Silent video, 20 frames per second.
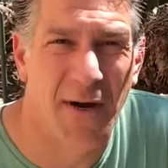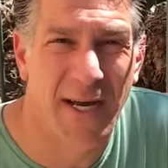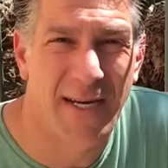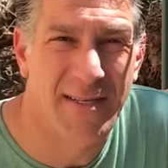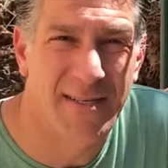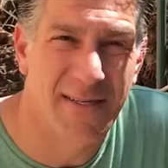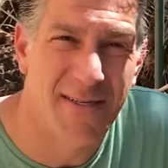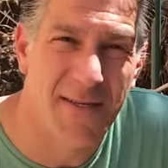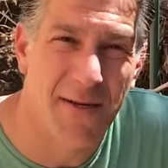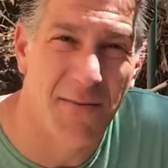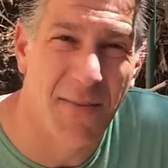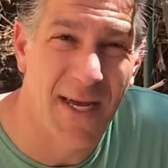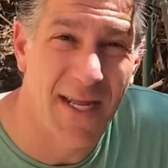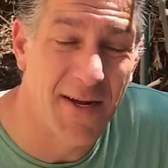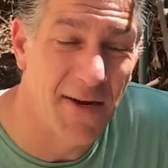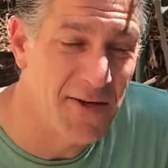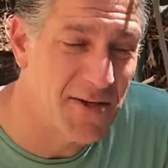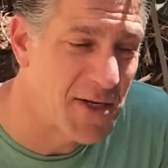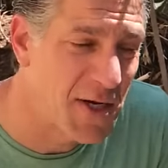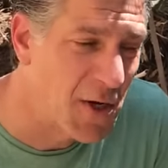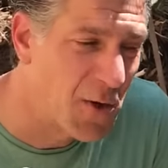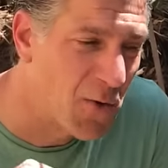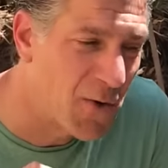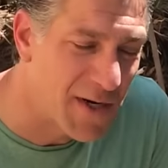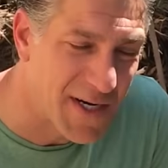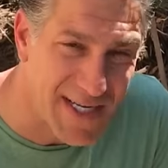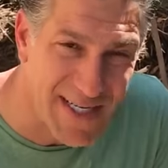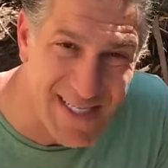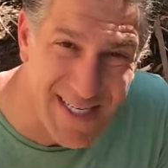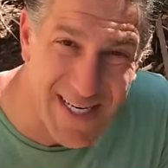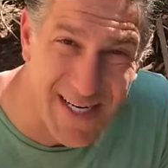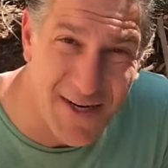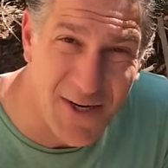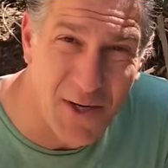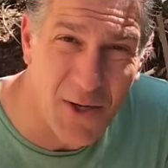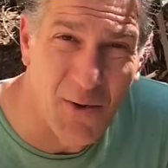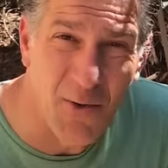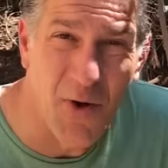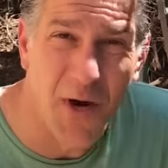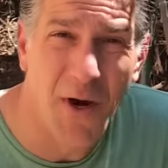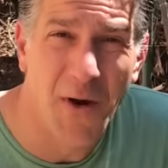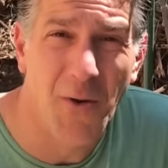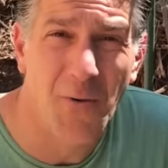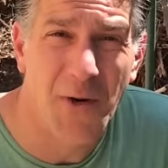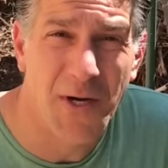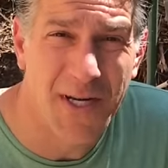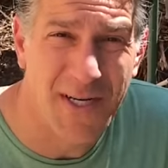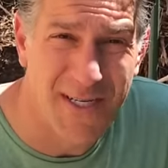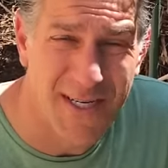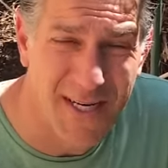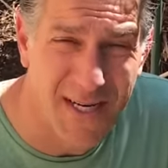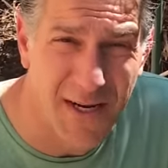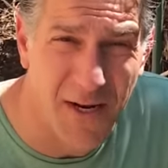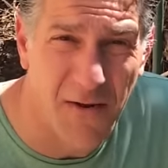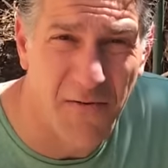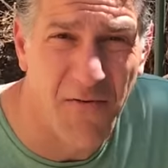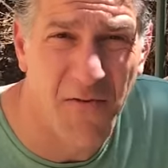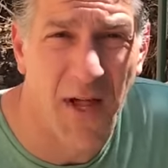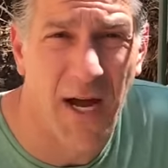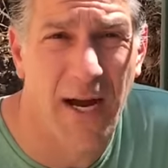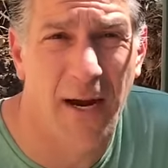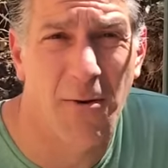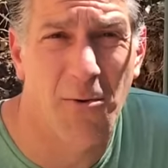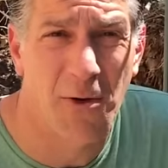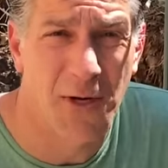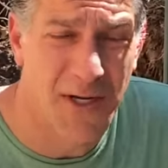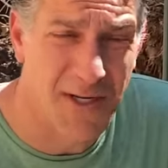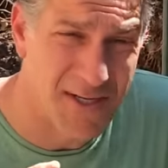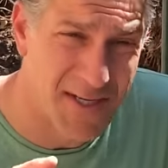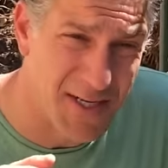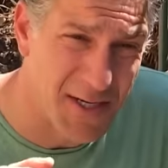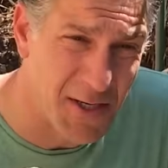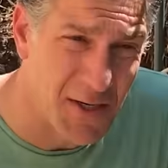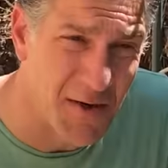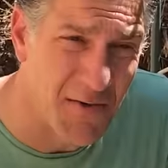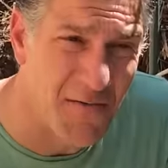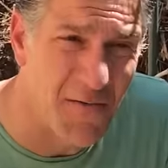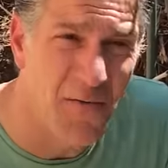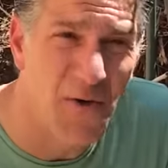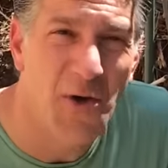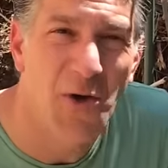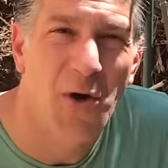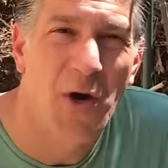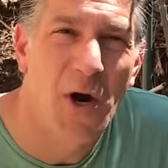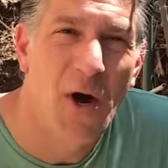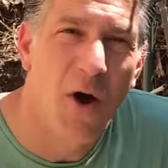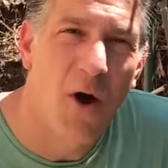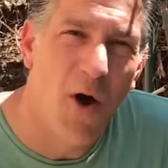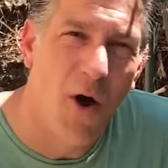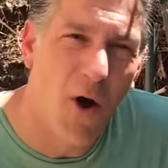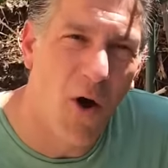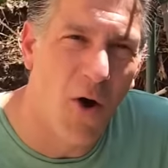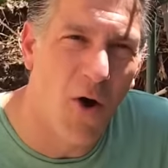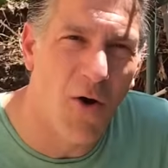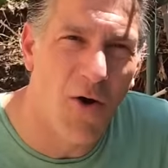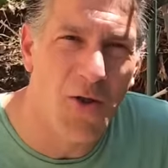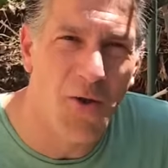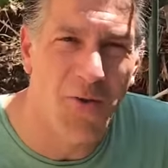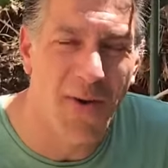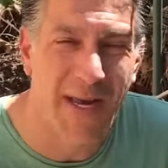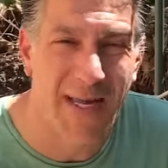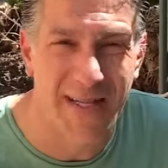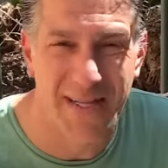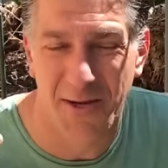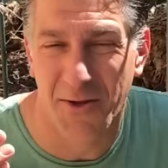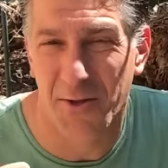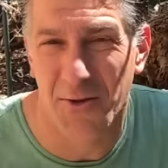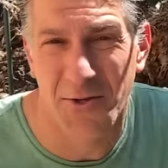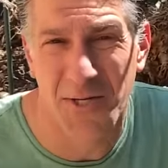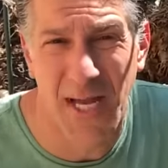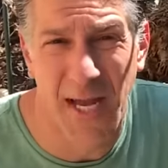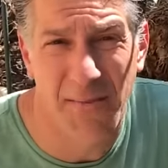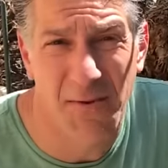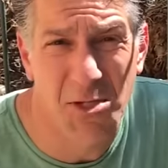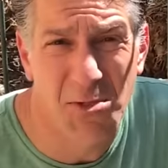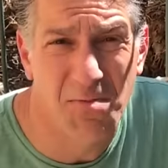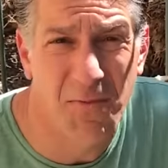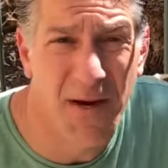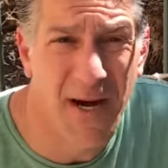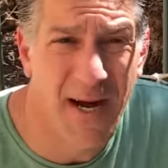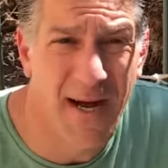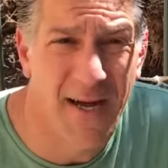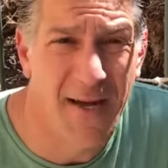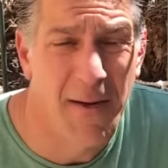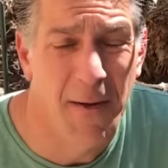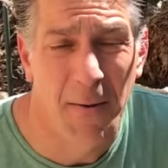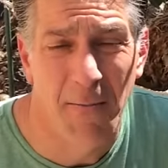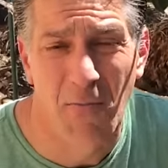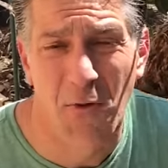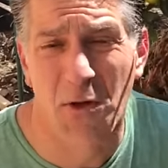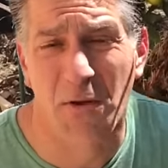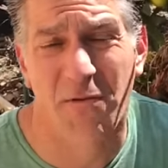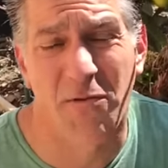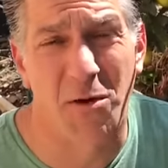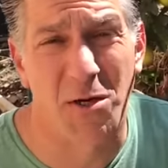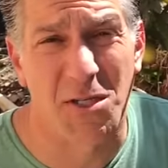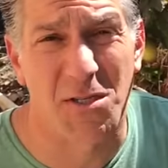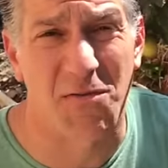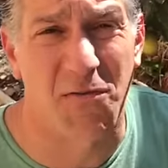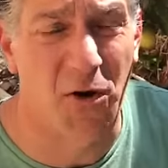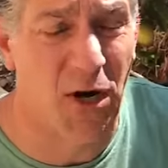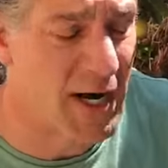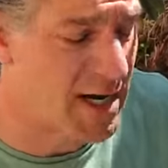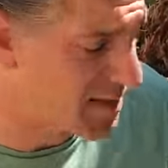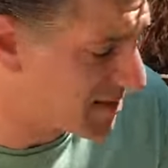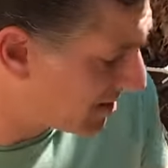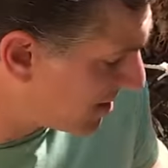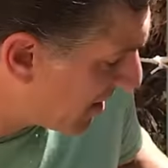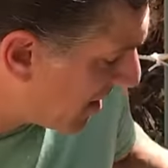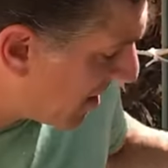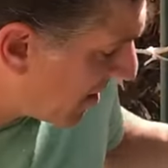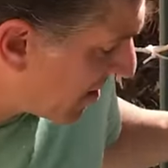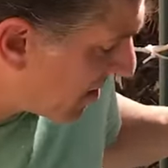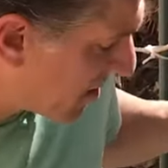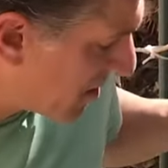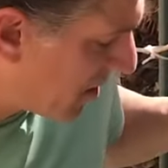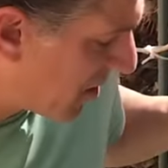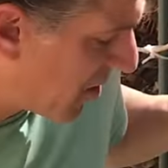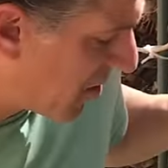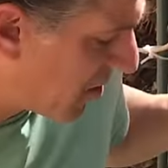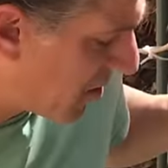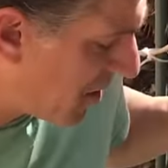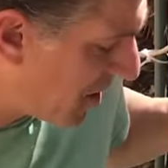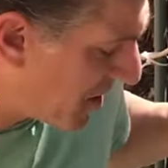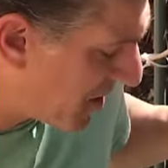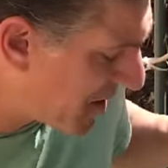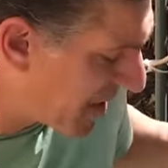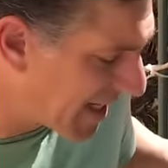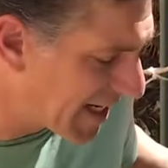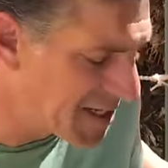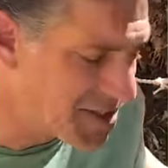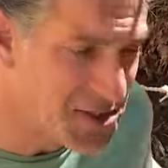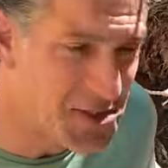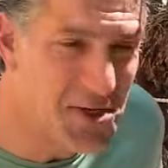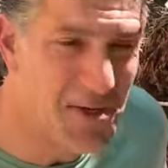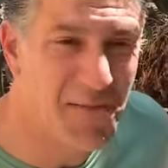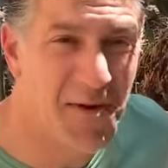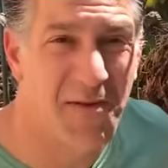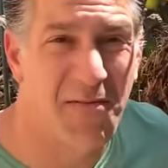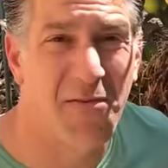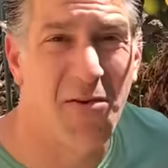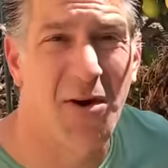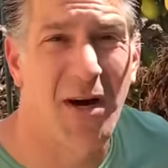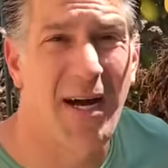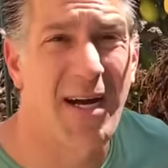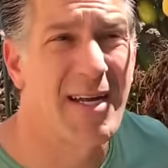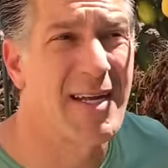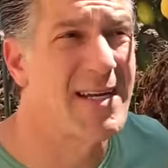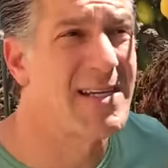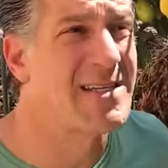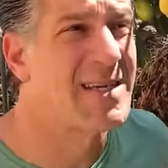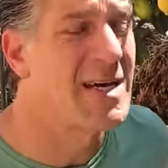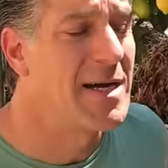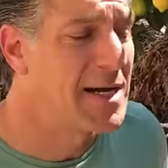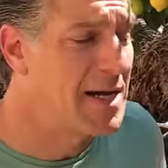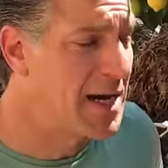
varieties of tomatoes will continue to grow, will continue to flower, will continue to fruit, all the way until they're damaged by your first frost. So the indeterminate varieties,